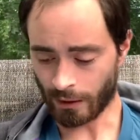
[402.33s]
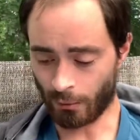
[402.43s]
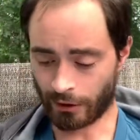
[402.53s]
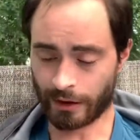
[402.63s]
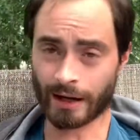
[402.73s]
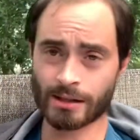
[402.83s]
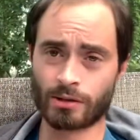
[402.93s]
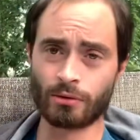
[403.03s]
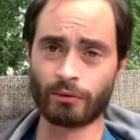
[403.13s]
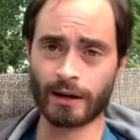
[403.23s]
with the next
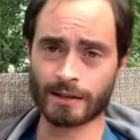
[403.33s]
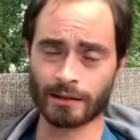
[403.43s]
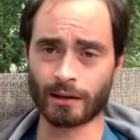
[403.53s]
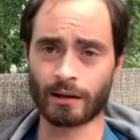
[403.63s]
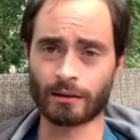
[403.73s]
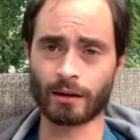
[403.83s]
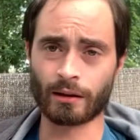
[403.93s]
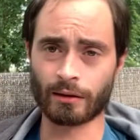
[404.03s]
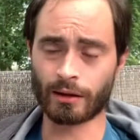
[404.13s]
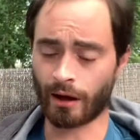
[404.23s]
two rakes in
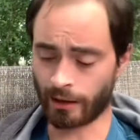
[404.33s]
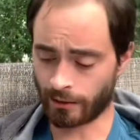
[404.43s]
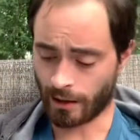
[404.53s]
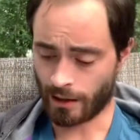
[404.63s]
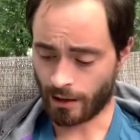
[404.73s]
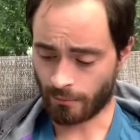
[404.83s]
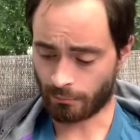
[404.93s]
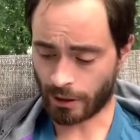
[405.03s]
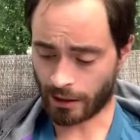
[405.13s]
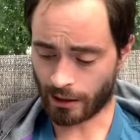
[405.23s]
the line
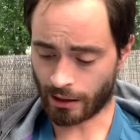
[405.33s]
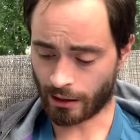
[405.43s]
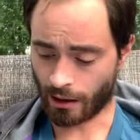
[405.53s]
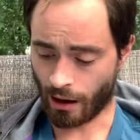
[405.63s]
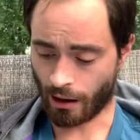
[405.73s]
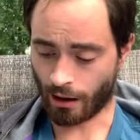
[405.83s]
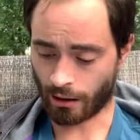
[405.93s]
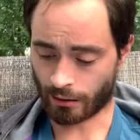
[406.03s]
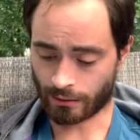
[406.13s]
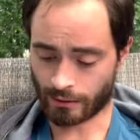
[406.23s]
being
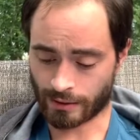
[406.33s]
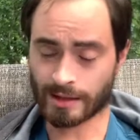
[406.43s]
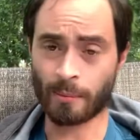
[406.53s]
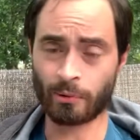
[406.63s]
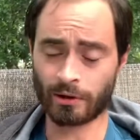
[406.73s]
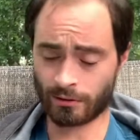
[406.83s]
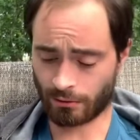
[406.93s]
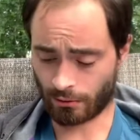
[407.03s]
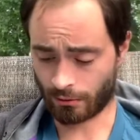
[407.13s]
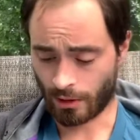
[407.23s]
separate,
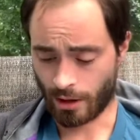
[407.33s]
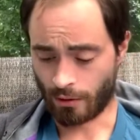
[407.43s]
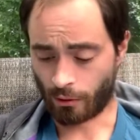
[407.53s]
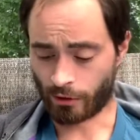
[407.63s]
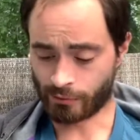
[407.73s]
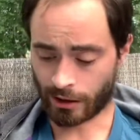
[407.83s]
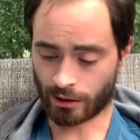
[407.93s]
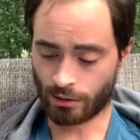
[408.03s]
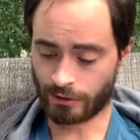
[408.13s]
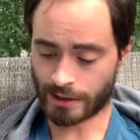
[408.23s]
or else we
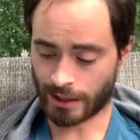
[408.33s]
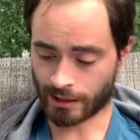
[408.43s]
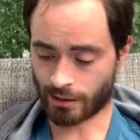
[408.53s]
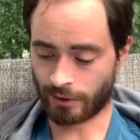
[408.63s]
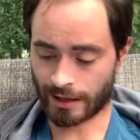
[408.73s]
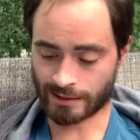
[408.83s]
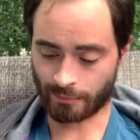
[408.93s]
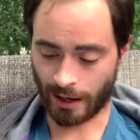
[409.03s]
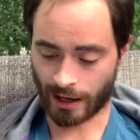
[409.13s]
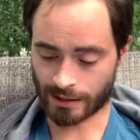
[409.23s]
include these next two rakes in the
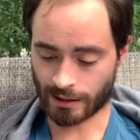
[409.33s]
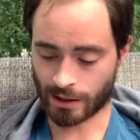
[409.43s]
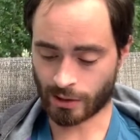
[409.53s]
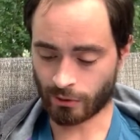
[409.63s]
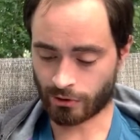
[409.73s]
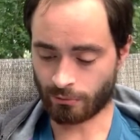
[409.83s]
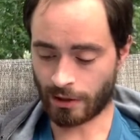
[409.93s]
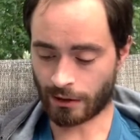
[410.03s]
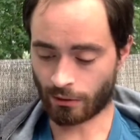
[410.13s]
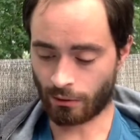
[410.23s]
passage, which would
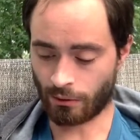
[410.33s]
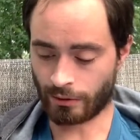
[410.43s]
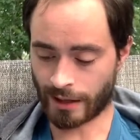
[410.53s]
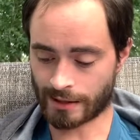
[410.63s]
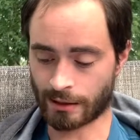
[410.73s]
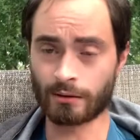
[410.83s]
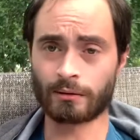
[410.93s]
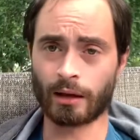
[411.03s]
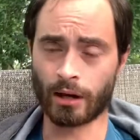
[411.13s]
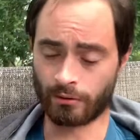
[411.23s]
make the whole lesson
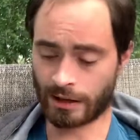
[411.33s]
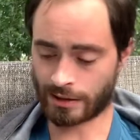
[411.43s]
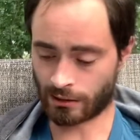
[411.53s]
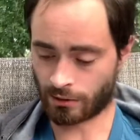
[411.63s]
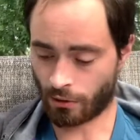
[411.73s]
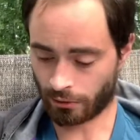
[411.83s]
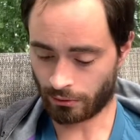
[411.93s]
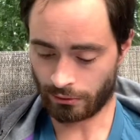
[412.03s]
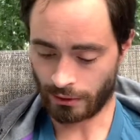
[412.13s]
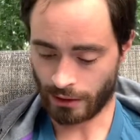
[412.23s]
eight rakes in total.